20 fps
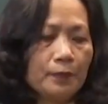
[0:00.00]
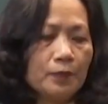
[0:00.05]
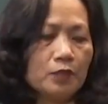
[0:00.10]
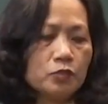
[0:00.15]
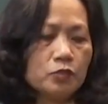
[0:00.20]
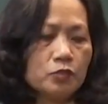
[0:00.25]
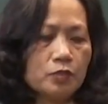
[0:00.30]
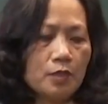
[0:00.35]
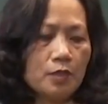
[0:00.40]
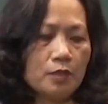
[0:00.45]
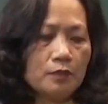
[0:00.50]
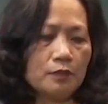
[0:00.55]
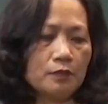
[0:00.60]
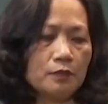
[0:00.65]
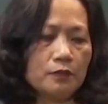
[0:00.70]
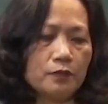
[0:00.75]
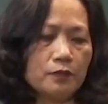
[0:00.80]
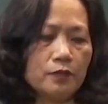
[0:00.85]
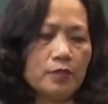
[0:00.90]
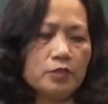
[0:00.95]

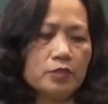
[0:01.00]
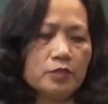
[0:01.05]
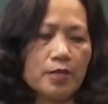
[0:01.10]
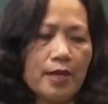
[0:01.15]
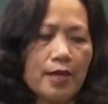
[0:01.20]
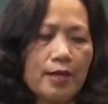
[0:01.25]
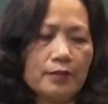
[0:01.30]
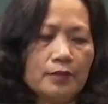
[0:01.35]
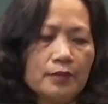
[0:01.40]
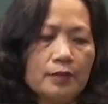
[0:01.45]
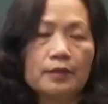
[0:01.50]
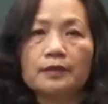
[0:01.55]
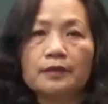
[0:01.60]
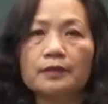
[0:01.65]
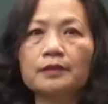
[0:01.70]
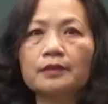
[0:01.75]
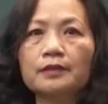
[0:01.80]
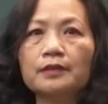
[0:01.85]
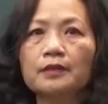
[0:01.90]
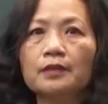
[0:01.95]
So these are
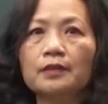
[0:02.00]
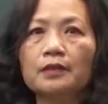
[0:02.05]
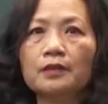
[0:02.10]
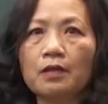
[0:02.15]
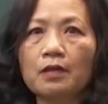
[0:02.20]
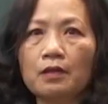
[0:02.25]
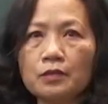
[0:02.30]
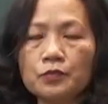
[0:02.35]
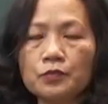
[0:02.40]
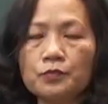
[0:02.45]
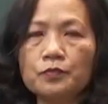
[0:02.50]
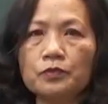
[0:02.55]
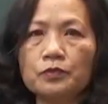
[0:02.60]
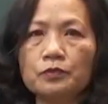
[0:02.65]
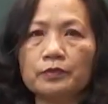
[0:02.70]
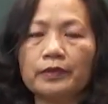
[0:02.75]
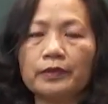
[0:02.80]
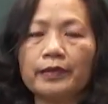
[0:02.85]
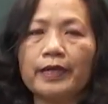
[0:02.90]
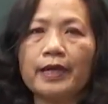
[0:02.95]
the course
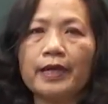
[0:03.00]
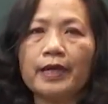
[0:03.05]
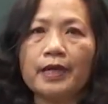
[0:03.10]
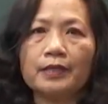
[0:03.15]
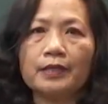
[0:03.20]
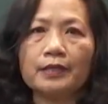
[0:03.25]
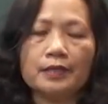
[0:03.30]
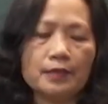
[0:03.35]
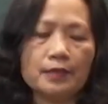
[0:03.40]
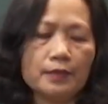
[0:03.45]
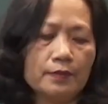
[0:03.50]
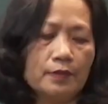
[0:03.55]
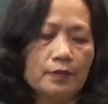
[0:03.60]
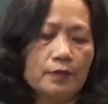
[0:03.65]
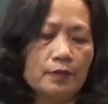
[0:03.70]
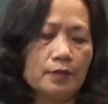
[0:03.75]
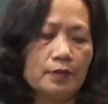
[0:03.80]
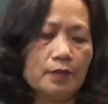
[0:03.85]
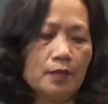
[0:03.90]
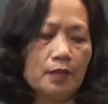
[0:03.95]
book and the
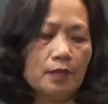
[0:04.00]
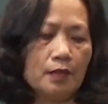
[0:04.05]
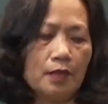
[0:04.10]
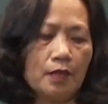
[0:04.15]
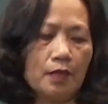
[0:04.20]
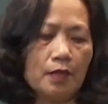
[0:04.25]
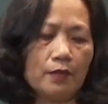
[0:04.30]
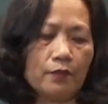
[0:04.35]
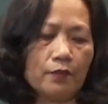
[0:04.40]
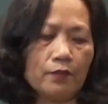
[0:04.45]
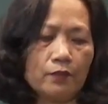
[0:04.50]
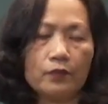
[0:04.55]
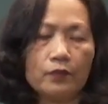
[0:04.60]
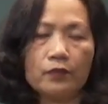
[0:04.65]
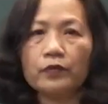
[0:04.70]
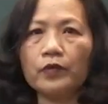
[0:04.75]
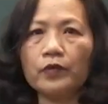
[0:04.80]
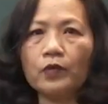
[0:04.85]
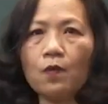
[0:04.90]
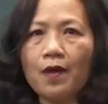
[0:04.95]

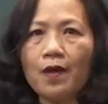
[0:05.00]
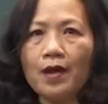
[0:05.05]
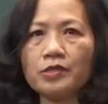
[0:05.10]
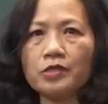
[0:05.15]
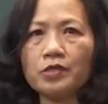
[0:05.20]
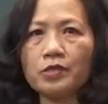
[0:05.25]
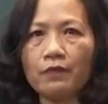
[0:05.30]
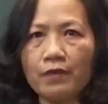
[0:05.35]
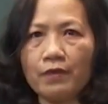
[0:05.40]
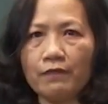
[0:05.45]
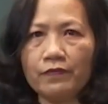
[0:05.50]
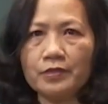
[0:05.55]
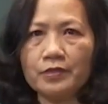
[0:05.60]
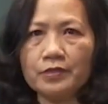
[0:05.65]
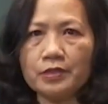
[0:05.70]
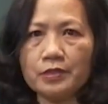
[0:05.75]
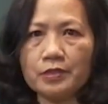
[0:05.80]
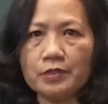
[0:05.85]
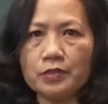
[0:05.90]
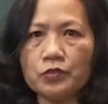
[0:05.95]
required
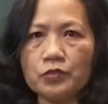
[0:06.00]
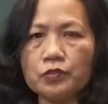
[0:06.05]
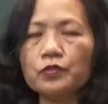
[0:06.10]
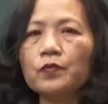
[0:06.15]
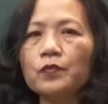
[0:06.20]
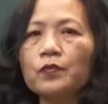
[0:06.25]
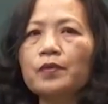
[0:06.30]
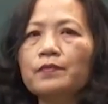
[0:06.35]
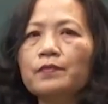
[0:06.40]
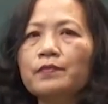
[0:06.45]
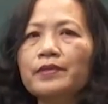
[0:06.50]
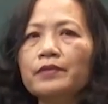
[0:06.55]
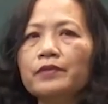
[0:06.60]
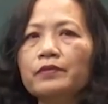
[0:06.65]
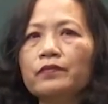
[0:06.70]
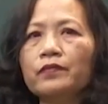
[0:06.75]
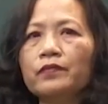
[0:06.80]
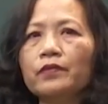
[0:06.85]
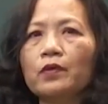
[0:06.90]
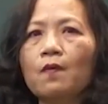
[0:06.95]
references. You will
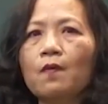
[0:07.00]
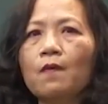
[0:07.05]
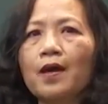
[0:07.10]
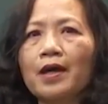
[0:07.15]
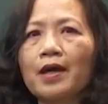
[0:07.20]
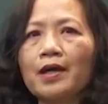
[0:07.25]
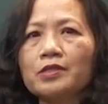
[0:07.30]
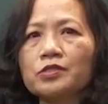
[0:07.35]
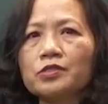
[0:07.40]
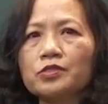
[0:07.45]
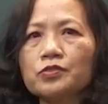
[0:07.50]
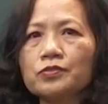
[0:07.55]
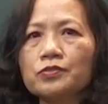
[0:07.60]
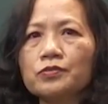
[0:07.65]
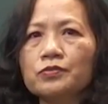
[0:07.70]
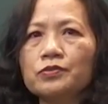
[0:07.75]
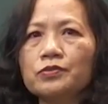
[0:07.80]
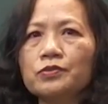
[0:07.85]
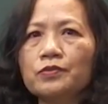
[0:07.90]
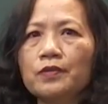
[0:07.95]
be required
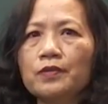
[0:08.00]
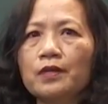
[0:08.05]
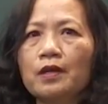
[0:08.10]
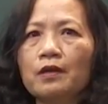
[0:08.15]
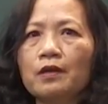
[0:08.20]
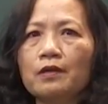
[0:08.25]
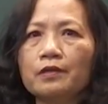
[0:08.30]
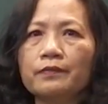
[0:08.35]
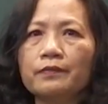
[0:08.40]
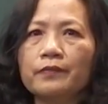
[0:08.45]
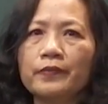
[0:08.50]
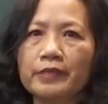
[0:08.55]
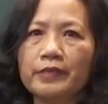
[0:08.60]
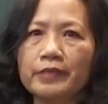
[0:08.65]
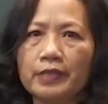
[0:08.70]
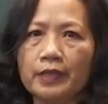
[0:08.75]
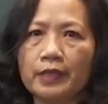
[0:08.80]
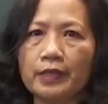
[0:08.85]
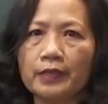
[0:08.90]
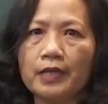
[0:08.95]
to do a lot of
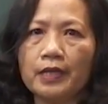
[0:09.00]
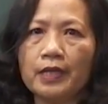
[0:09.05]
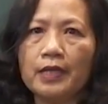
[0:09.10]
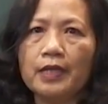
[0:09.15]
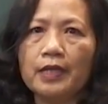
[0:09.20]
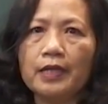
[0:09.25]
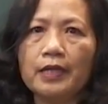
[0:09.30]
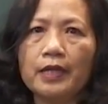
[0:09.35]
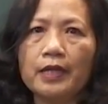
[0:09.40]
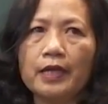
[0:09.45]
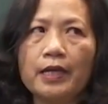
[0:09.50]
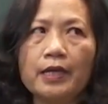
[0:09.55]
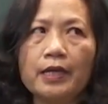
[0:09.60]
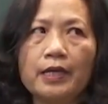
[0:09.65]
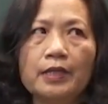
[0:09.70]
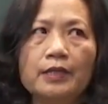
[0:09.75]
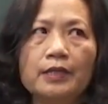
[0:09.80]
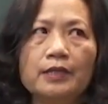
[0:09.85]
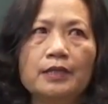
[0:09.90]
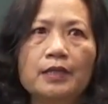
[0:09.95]
reading,
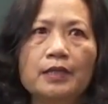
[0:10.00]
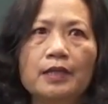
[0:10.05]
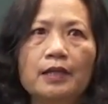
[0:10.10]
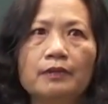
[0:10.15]
and